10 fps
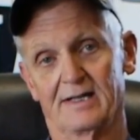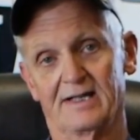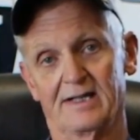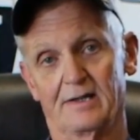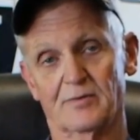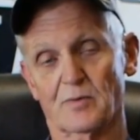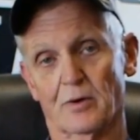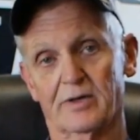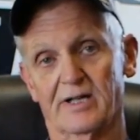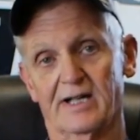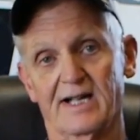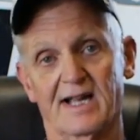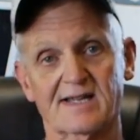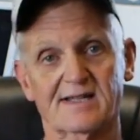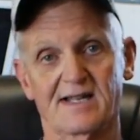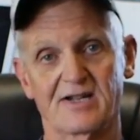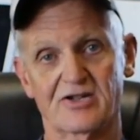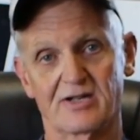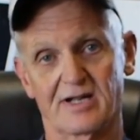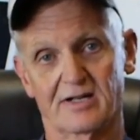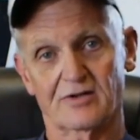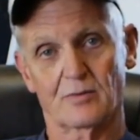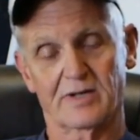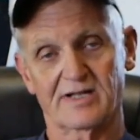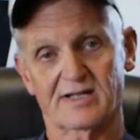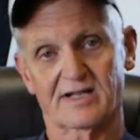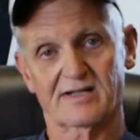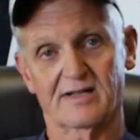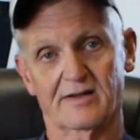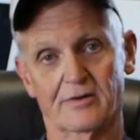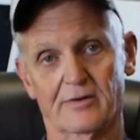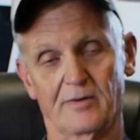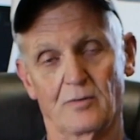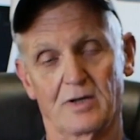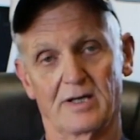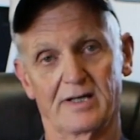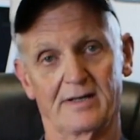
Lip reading: He was working at a gas station out at 26 and 31,